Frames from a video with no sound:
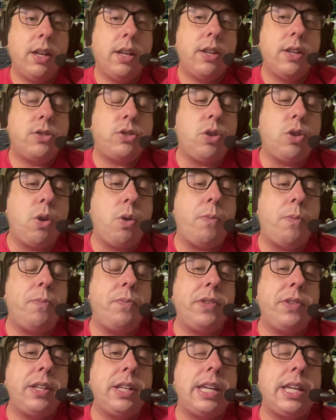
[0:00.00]
So
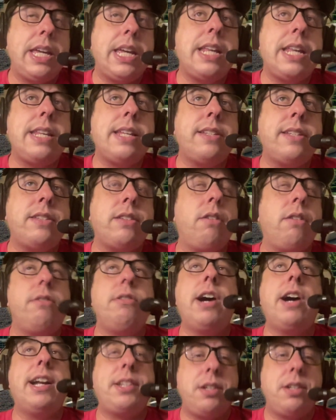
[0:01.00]
he does
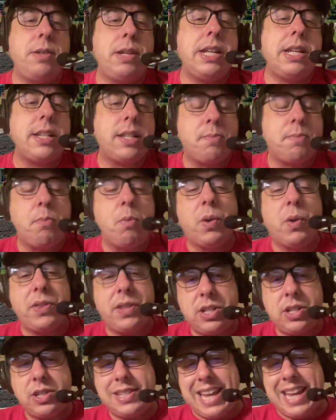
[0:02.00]
more
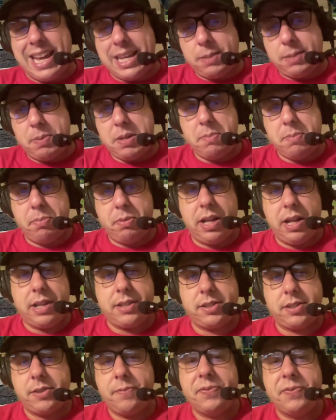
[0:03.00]
than just SP
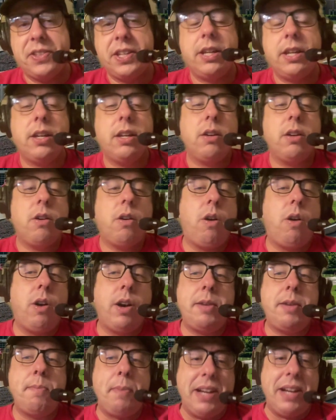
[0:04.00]
plus.
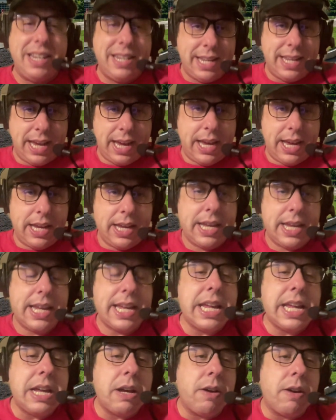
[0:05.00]
On Monday,
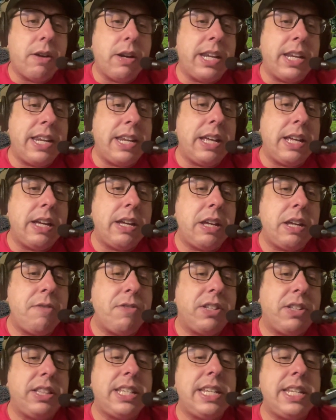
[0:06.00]
he
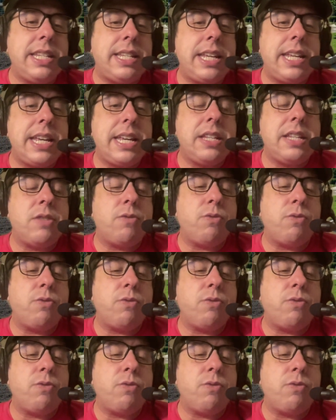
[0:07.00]
released his